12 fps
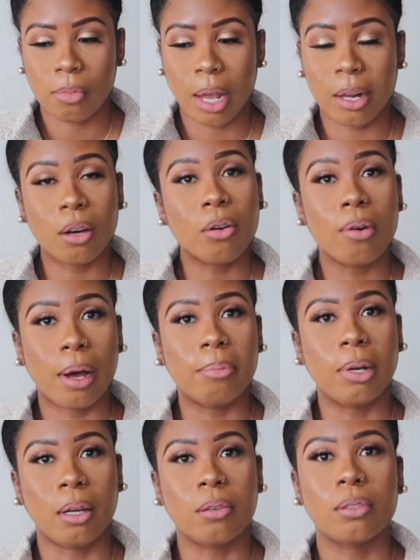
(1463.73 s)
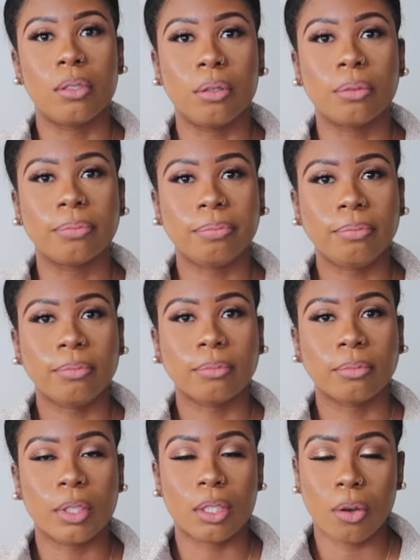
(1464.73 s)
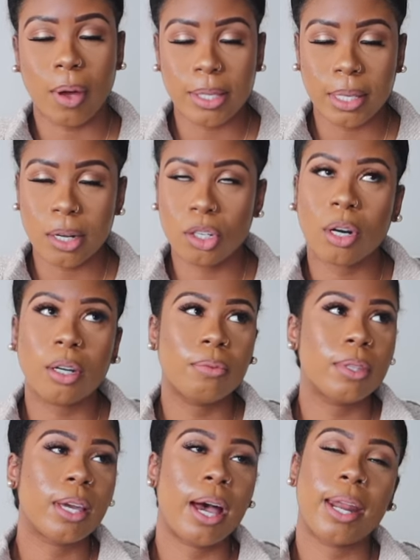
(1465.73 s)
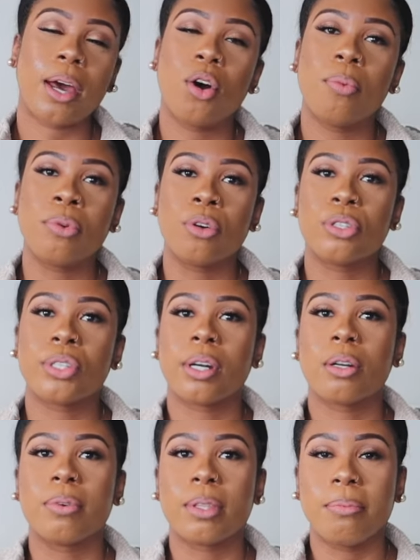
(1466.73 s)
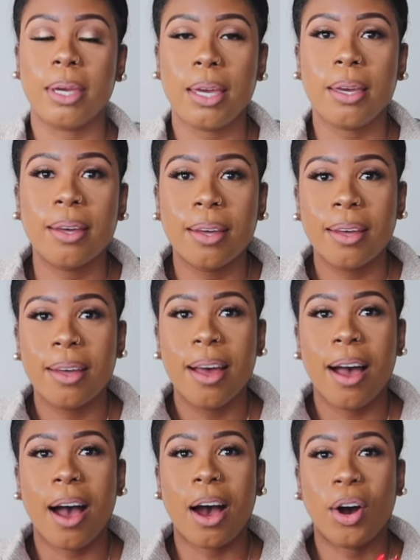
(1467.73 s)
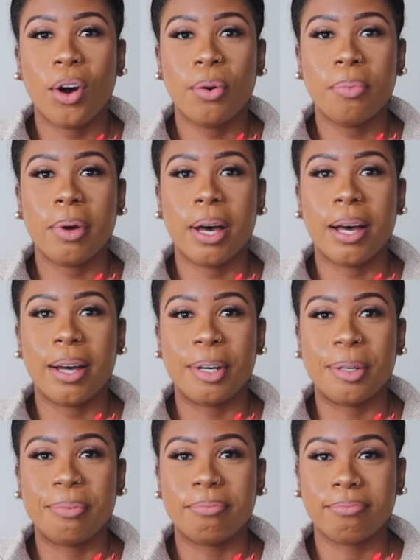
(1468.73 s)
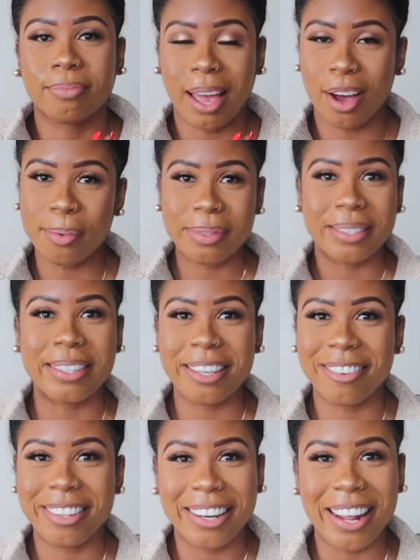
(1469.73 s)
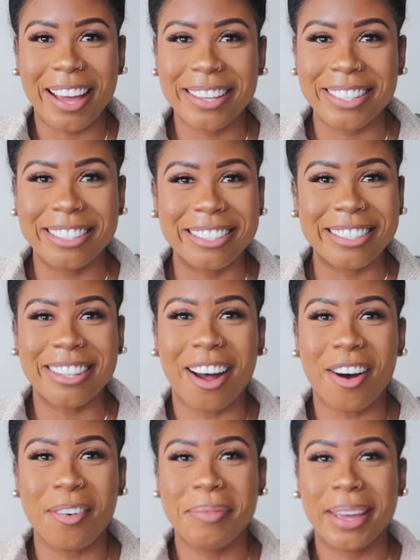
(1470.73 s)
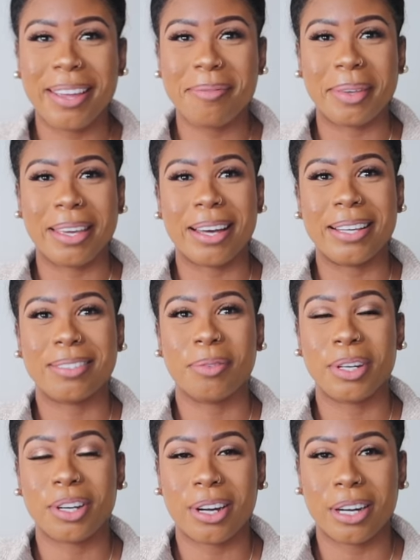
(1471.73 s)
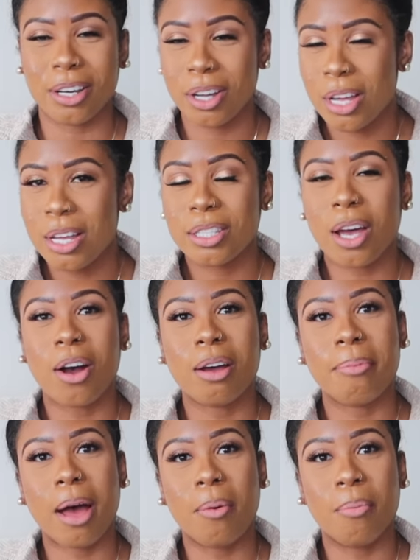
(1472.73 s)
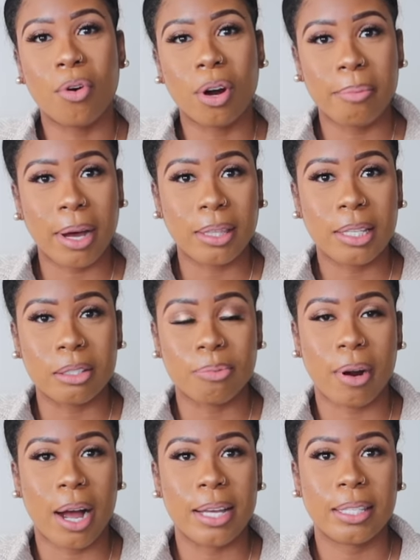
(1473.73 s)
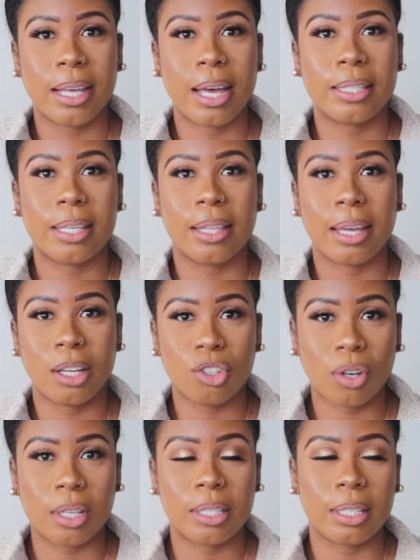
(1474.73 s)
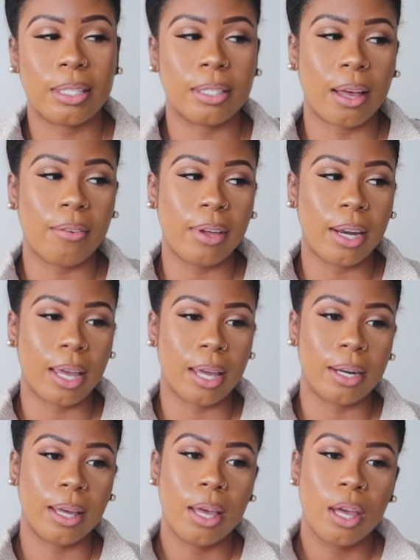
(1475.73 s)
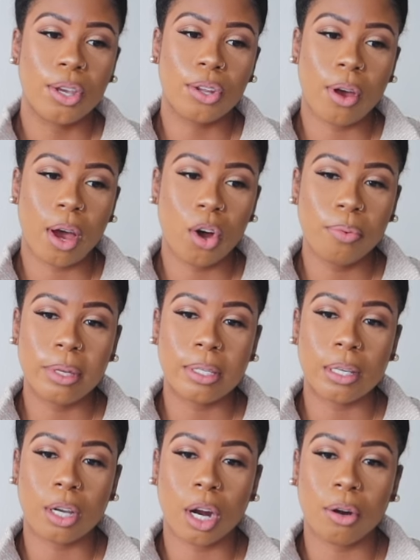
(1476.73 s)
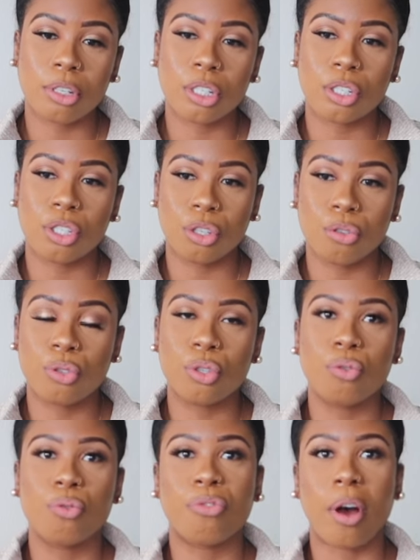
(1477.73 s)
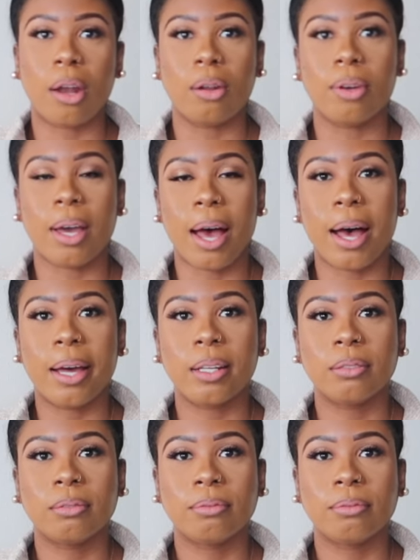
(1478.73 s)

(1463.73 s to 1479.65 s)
I know who I belong to. And so as I journey with God, I hope you'll journey with me. I hope um, I hope to see you in the next installment because we're gonna talk about more about this process and the intricacies of it. And you know, I hope this encourages you to follow God,